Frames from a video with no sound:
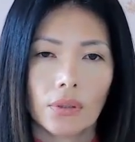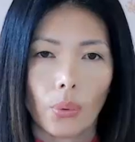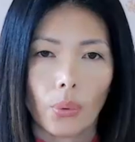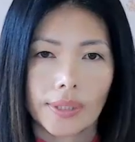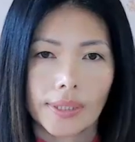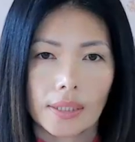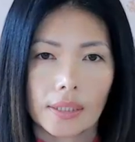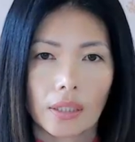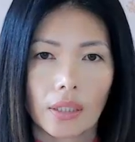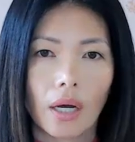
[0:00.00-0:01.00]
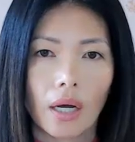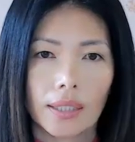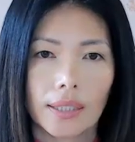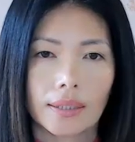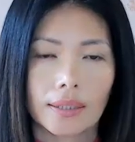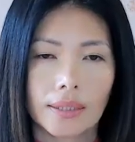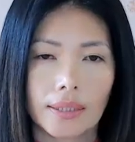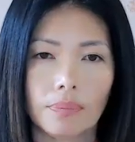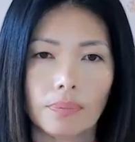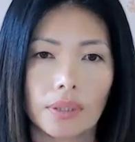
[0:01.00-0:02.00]
Or is this a calling
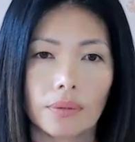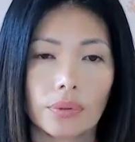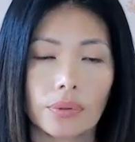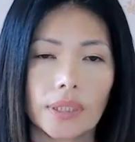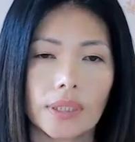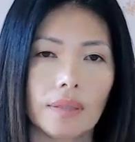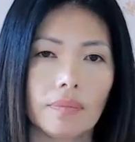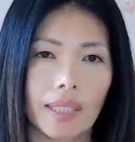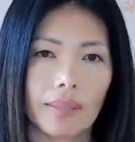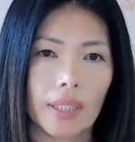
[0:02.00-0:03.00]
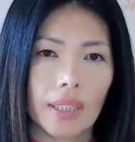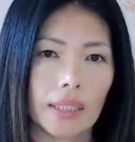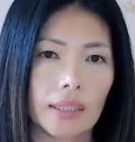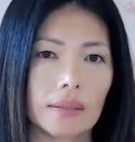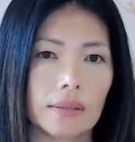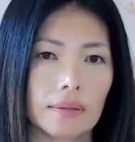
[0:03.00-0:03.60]
deeply rooted in my being?